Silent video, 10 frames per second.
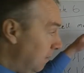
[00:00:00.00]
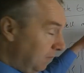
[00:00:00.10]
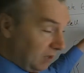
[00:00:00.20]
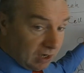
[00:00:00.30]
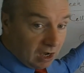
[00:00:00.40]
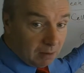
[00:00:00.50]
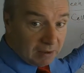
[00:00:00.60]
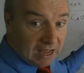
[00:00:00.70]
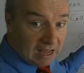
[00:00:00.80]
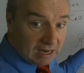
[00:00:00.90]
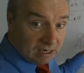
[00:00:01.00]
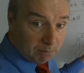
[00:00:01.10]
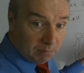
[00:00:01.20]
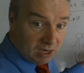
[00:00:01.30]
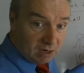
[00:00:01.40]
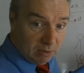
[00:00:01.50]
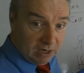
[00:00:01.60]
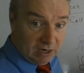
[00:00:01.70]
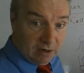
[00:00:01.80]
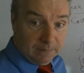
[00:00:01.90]
the top and bottom
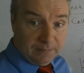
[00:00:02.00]
layer